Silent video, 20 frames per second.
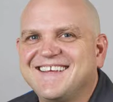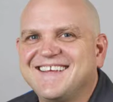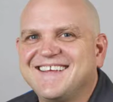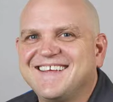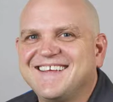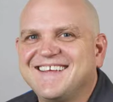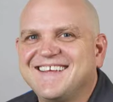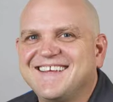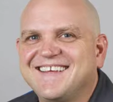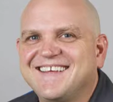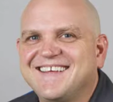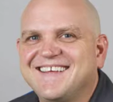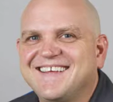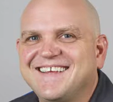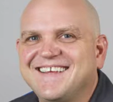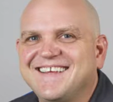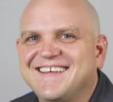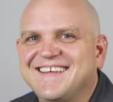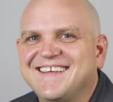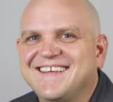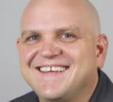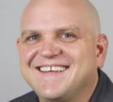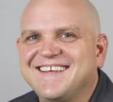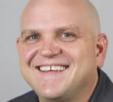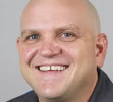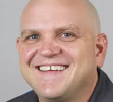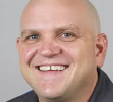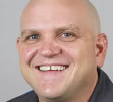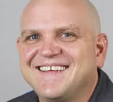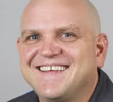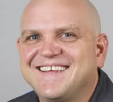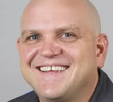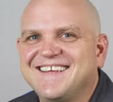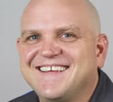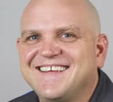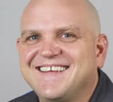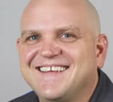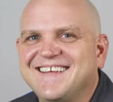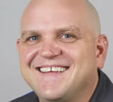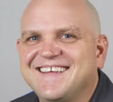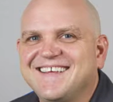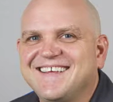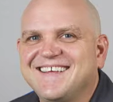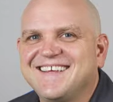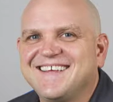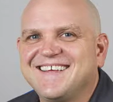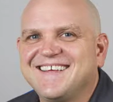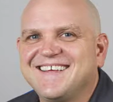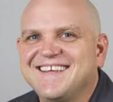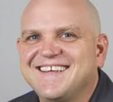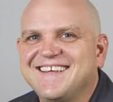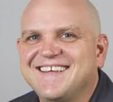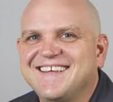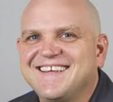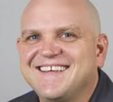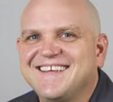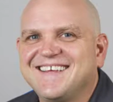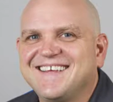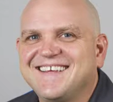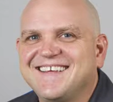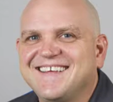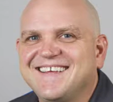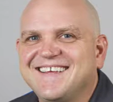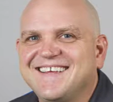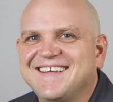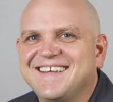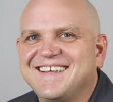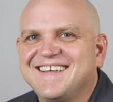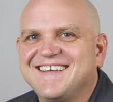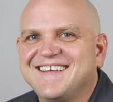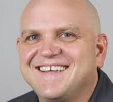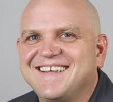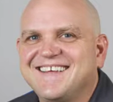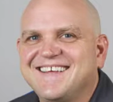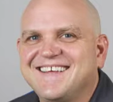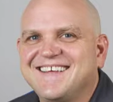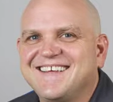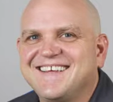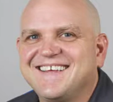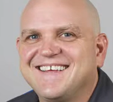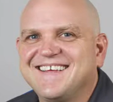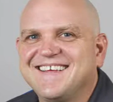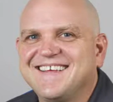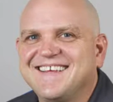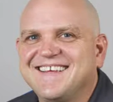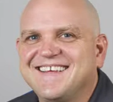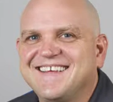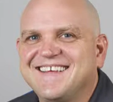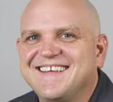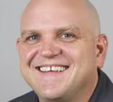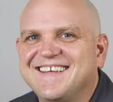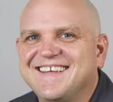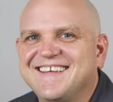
(silent)